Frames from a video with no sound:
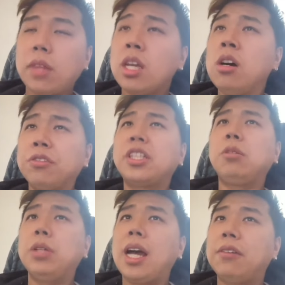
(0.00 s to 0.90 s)
Obviously
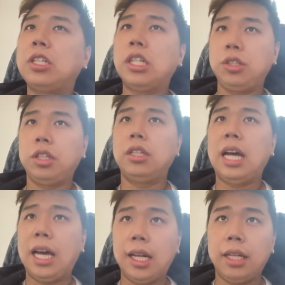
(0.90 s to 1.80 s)
we have to touch on the
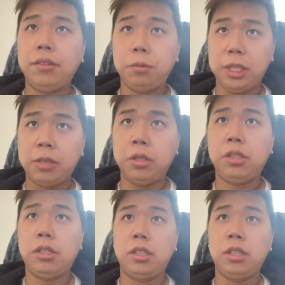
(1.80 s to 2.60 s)
highlight of the week, which is the